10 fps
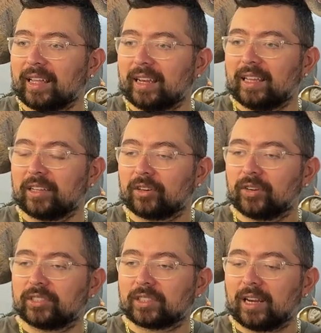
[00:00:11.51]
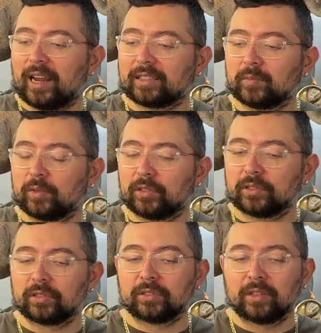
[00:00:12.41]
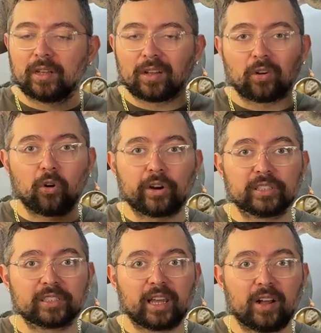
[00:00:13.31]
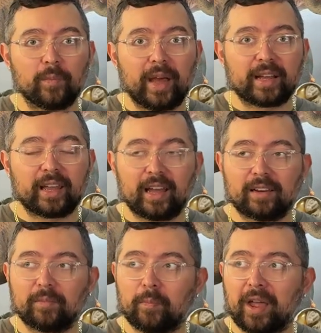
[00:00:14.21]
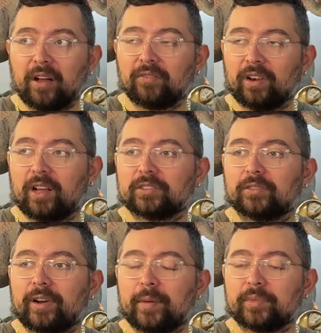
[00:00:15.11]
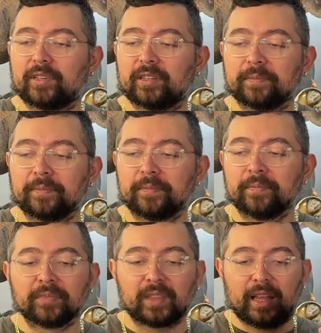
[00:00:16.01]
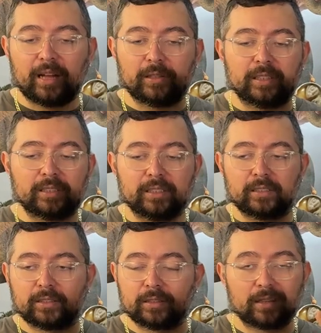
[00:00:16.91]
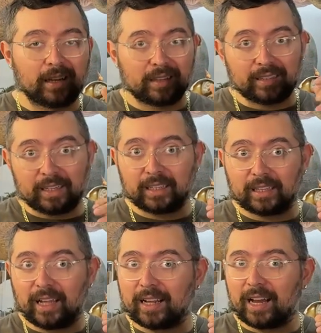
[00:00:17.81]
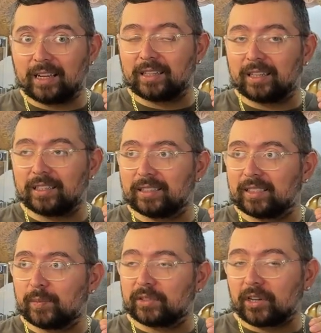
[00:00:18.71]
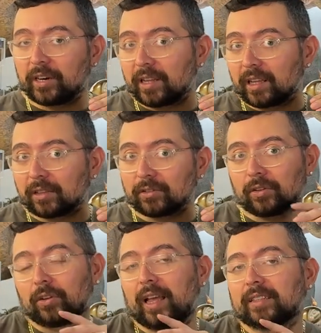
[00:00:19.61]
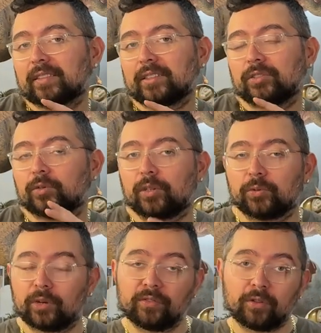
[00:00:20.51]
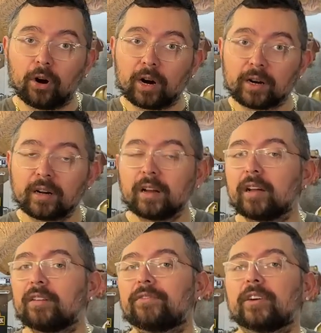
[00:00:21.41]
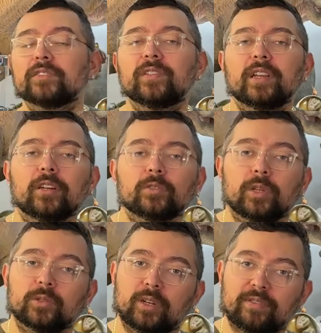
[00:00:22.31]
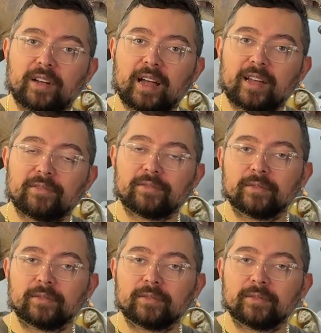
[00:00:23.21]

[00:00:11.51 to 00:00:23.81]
Elite Creature Collectibles, quarter scale Maquette, male Velociraptor. Now, this is, technically I got it December 30th, so last statue of 2024, first video 2025.